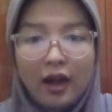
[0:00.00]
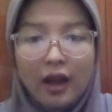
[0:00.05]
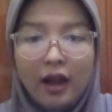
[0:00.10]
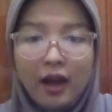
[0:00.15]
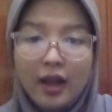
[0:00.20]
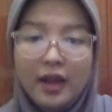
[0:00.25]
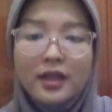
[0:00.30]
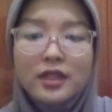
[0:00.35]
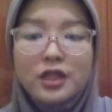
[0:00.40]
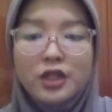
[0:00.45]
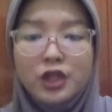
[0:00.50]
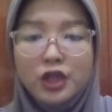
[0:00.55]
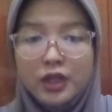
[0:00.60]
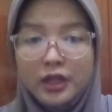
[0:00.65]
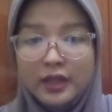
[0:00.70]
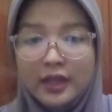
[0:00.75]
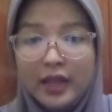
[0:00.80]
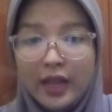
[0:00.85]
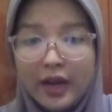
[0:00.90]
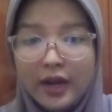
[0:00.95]
hone
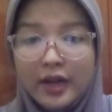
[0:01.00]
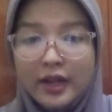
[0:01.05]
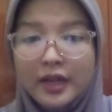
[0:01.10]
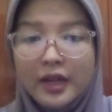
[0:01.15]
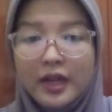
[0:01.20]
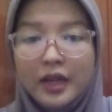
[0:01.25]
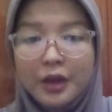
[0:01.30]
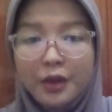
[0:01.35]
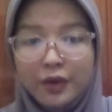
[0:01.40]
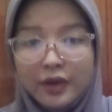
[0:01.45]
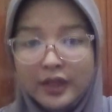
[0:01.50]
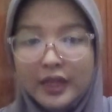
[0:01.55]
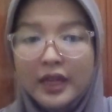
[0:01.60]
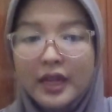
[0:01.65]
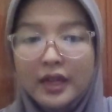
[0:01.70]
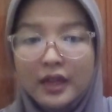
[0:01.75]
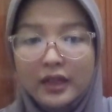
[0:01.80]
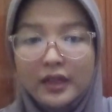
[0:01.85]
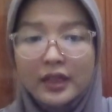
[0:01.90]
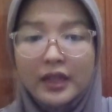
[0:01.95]
their
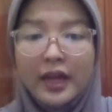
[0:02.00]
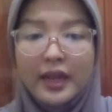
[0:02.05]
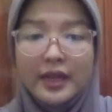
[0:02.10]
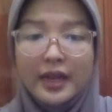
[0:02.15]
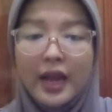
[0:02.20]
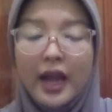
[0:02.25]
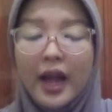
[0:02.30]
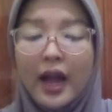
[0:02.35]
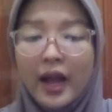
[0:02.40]
critical and